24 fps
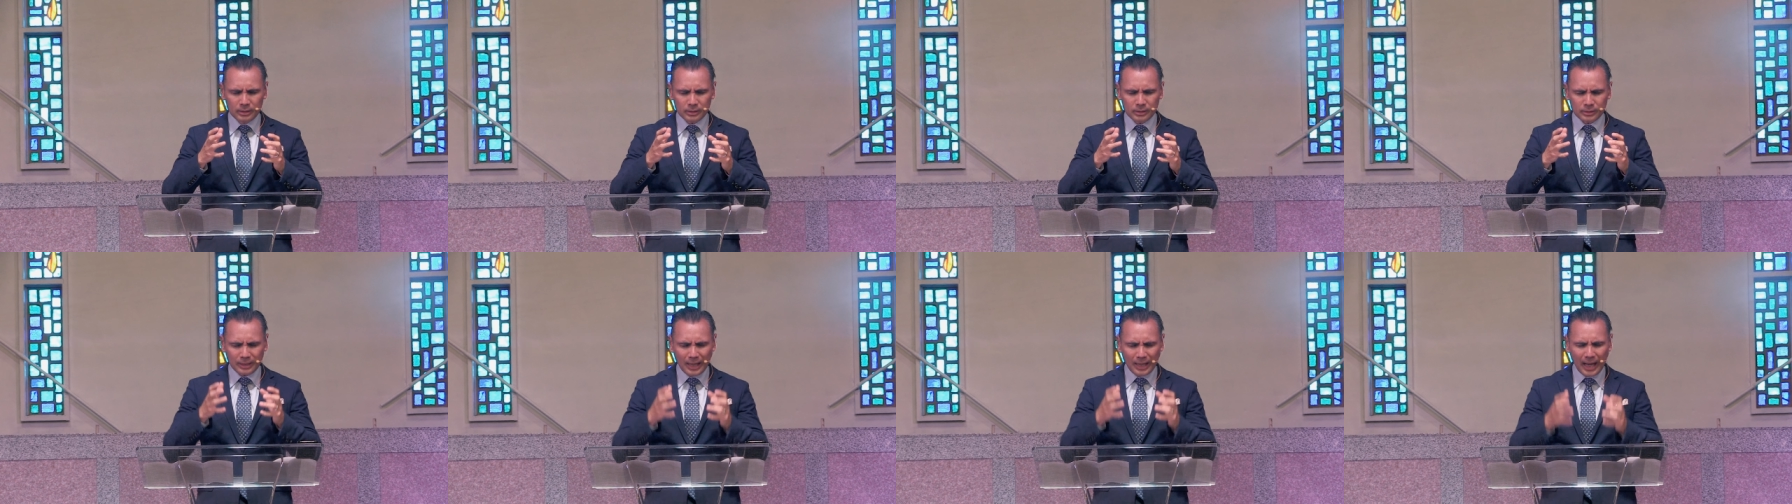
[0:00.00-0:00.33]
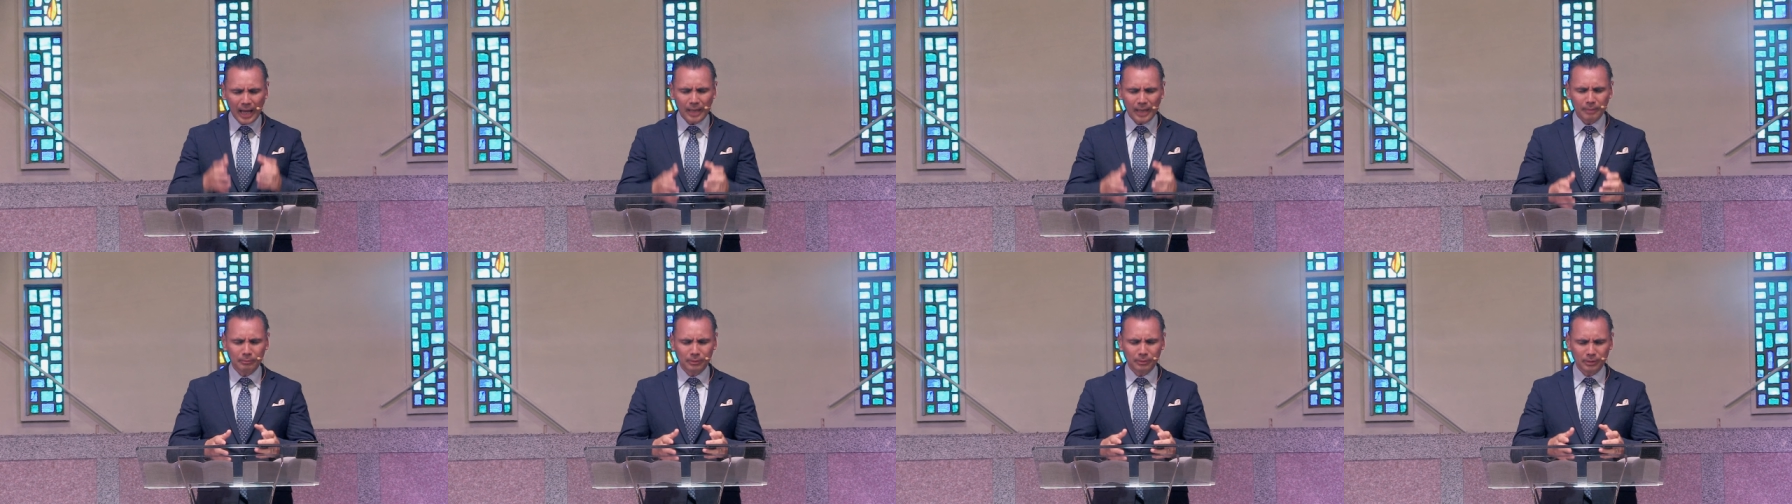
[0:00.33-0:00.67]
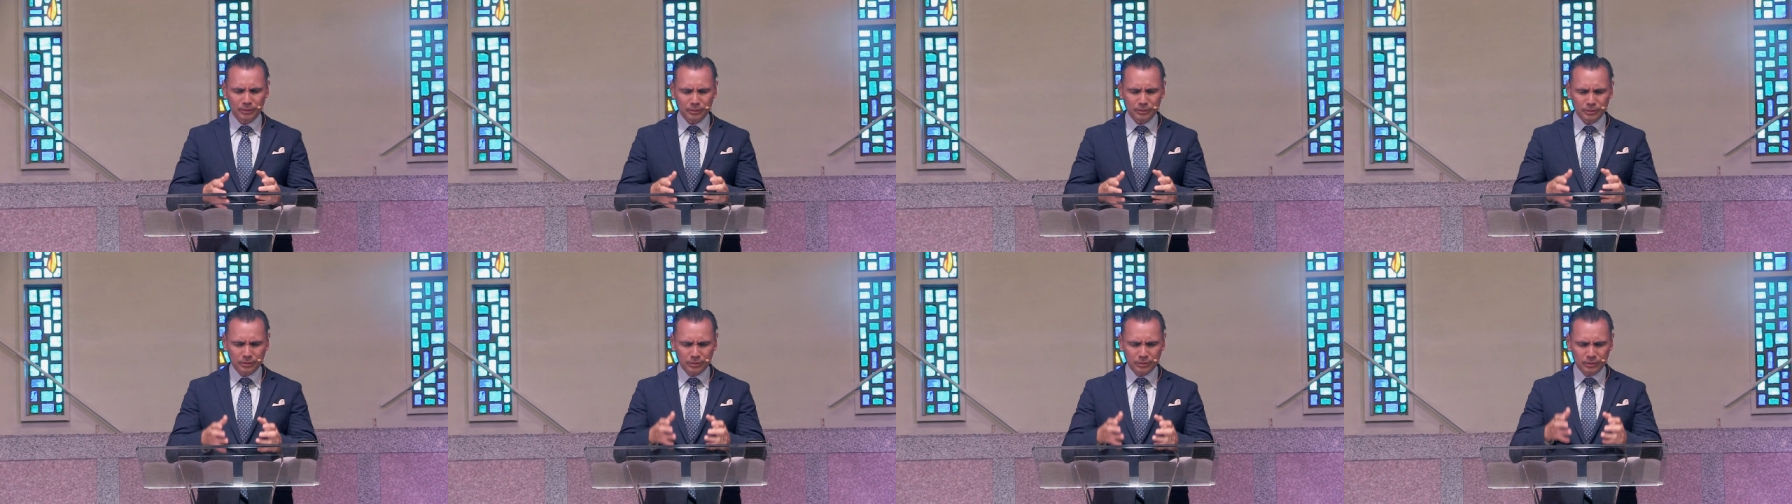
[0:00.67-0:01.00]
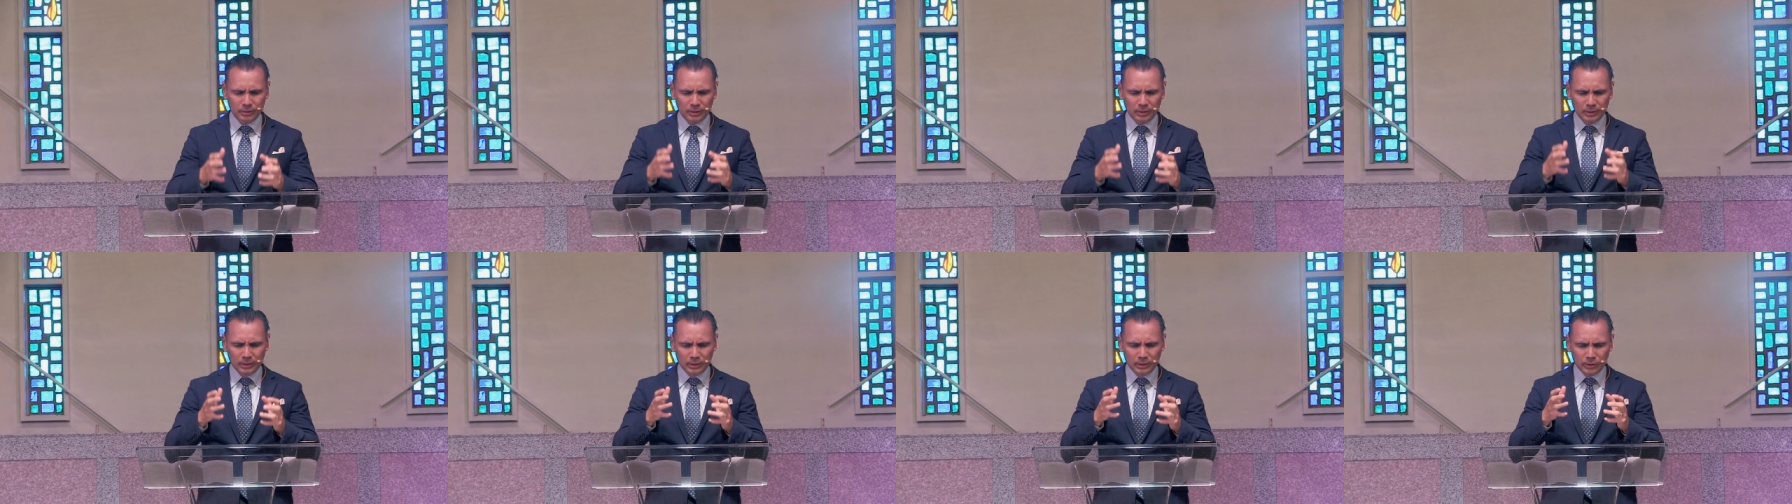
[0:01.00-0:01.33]
timeless
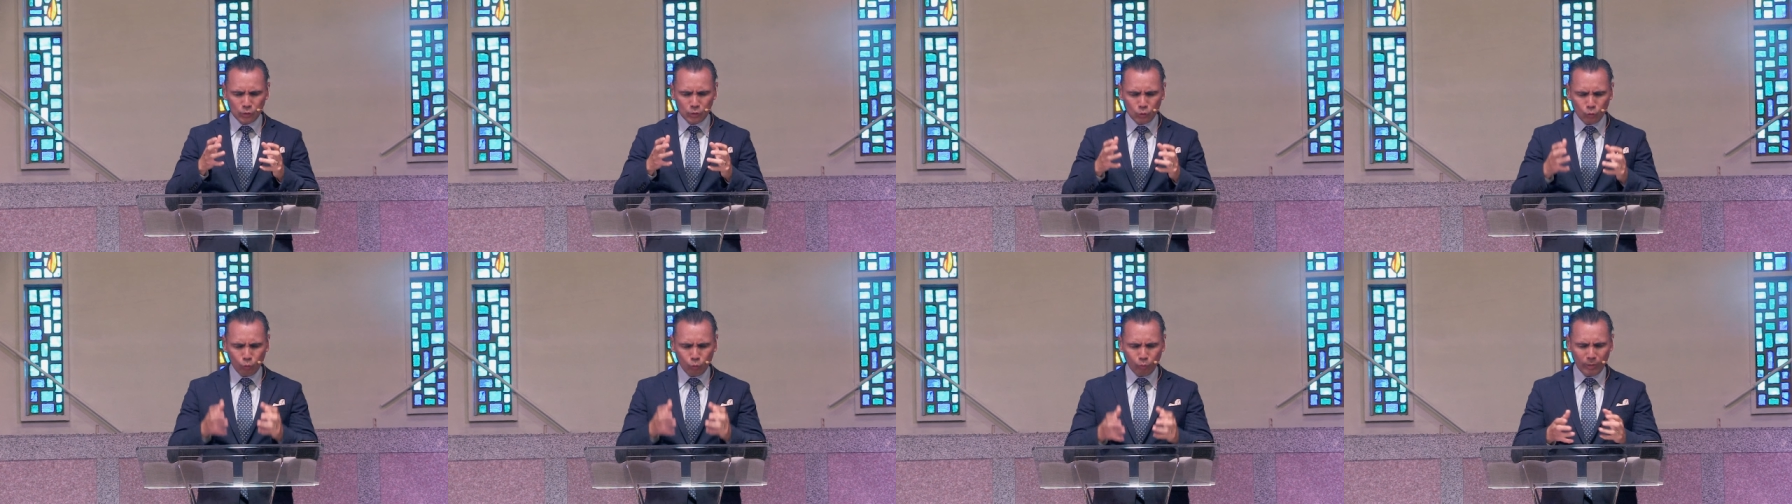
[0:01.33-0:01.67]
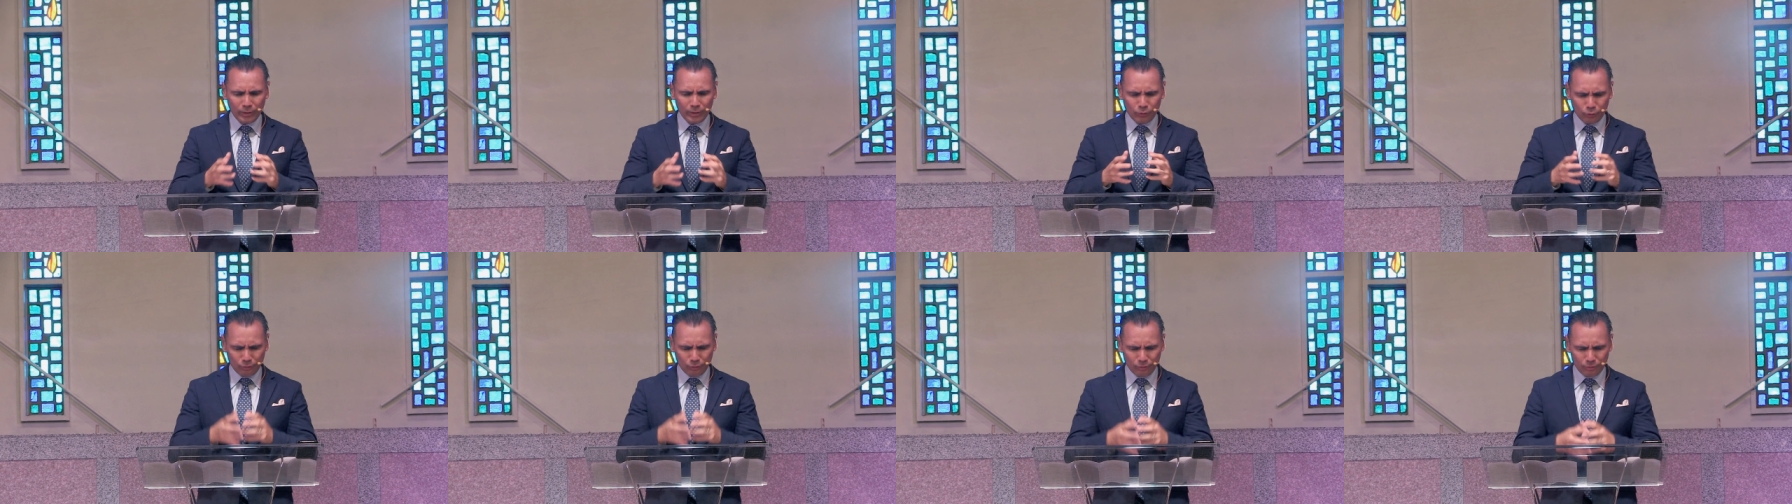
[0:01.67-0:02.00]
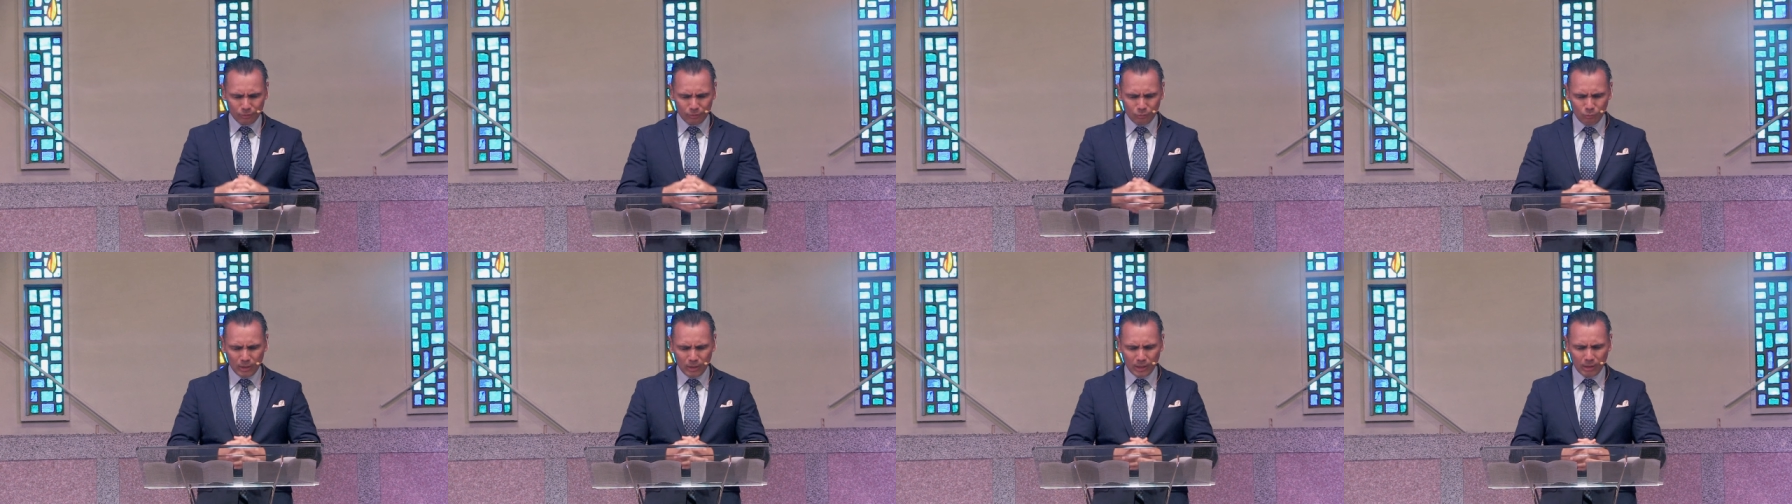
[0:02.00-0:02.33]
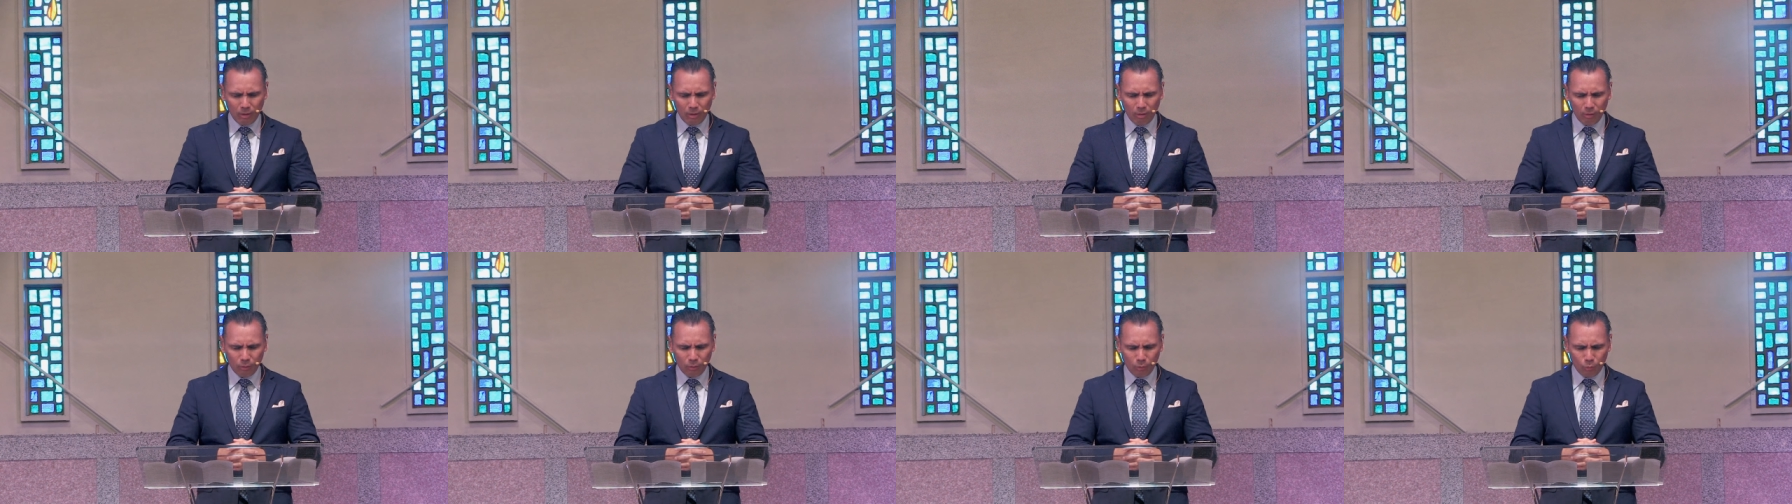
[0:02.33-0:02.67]
treasure we
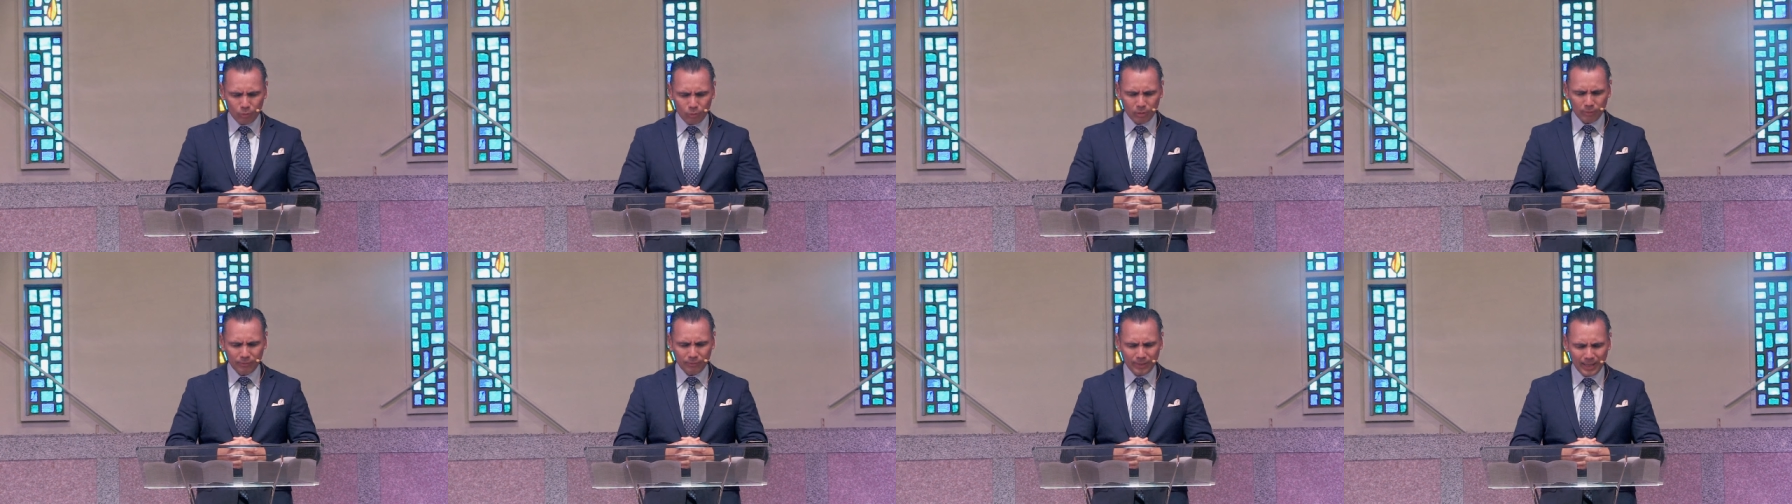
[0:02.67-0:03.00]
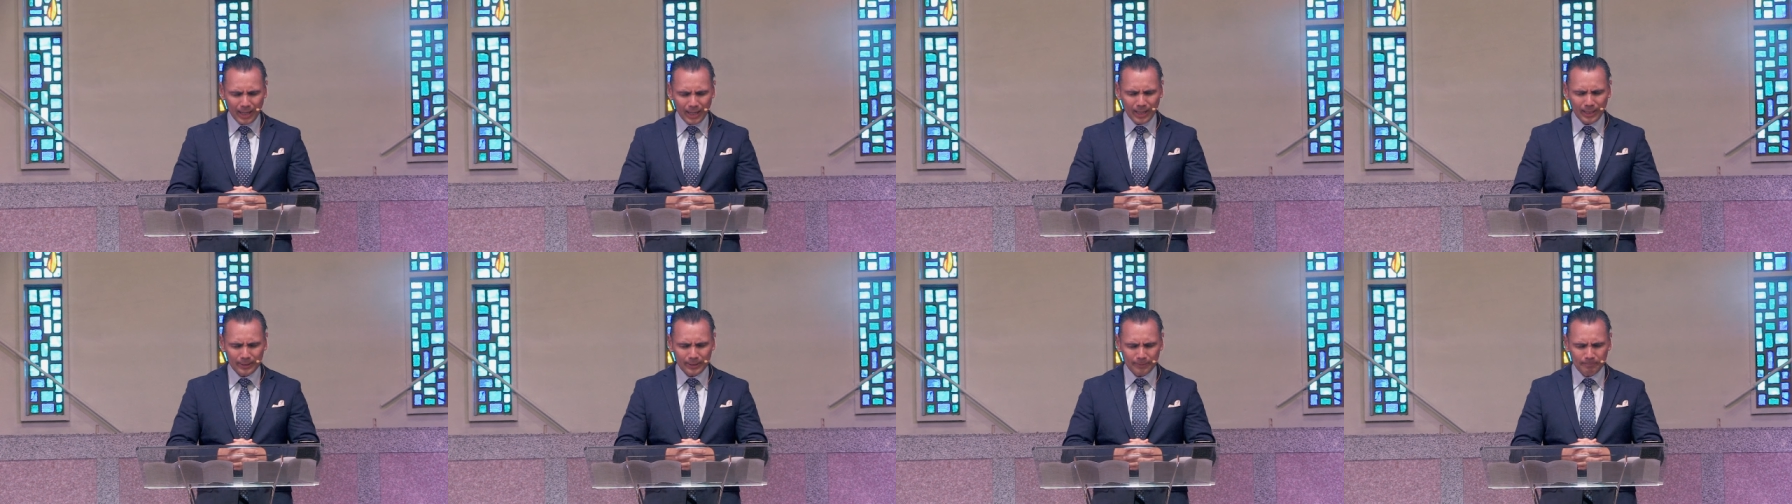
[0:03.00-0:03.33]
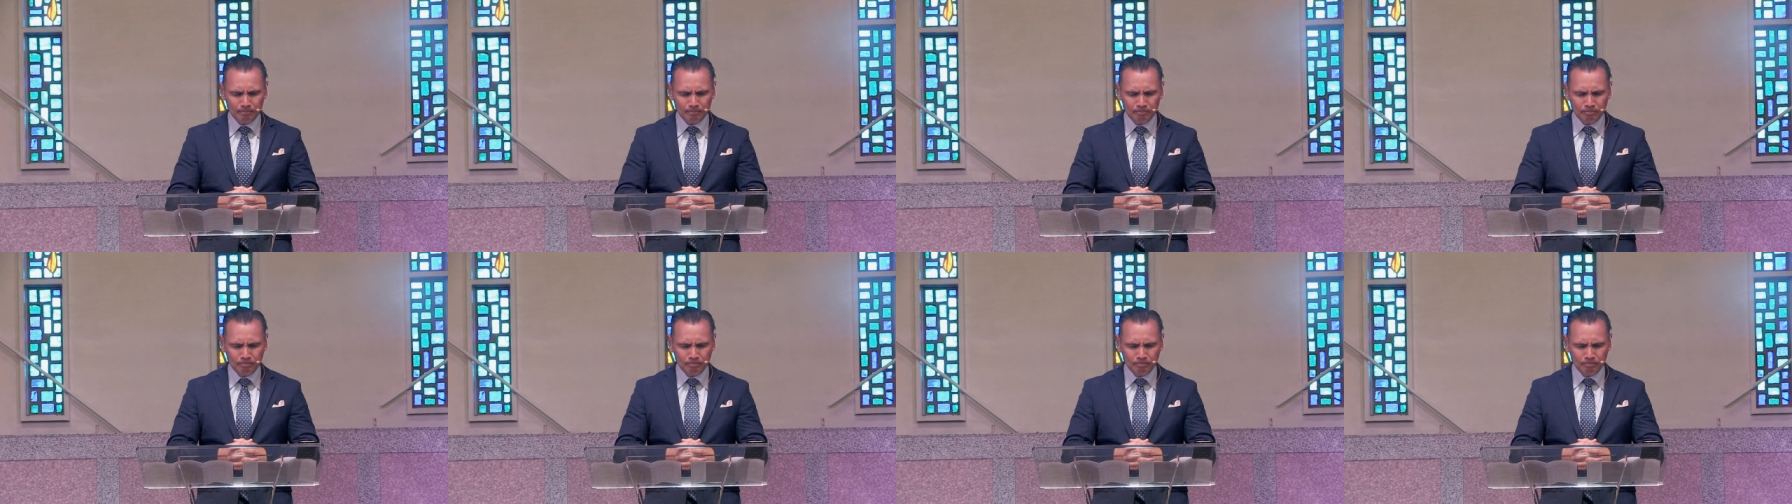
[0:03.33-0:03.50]
call the word of God